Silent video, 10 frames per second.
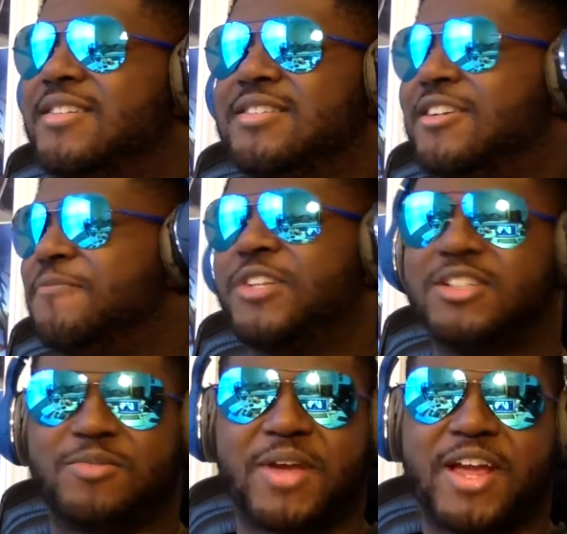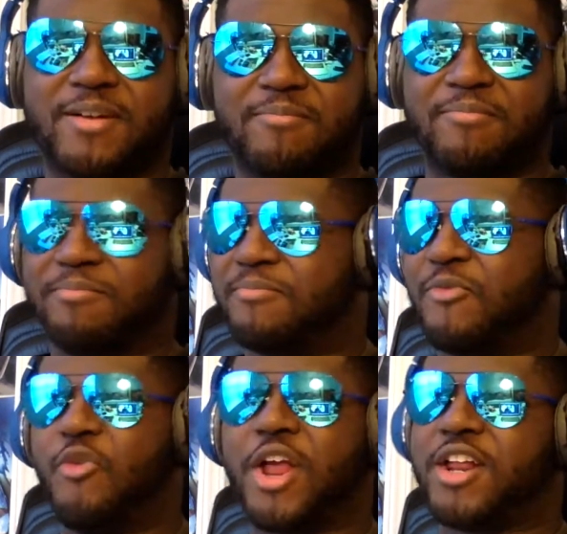you know, Japan
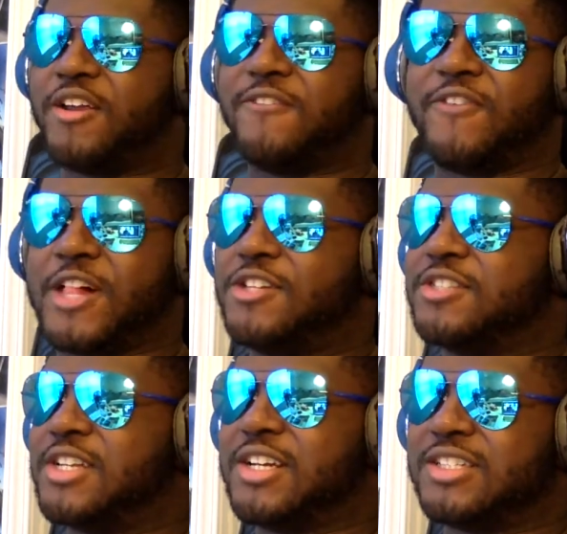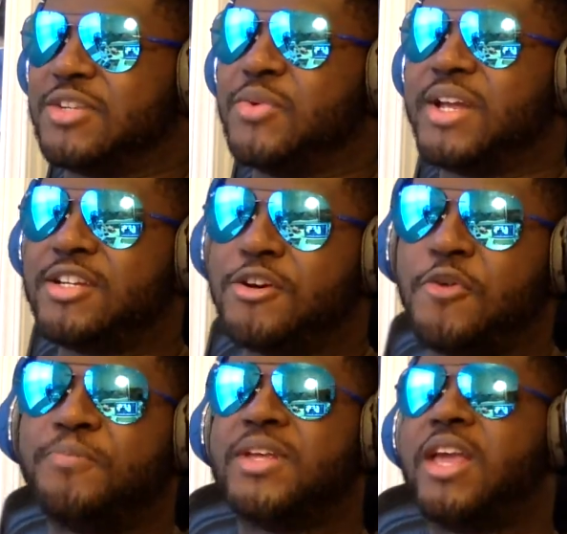rarely fails us. And when they
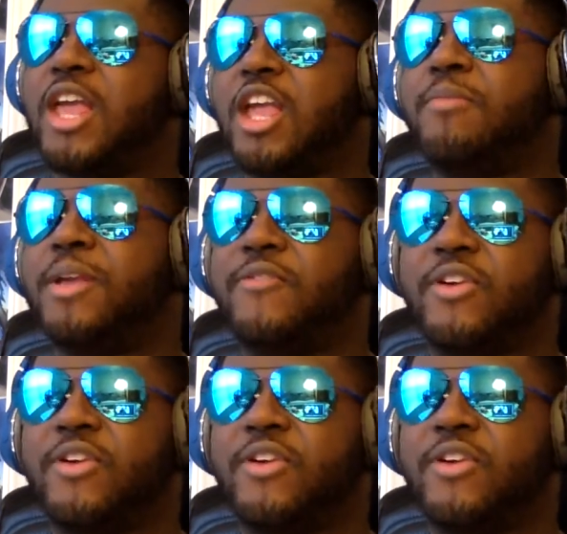do, it can be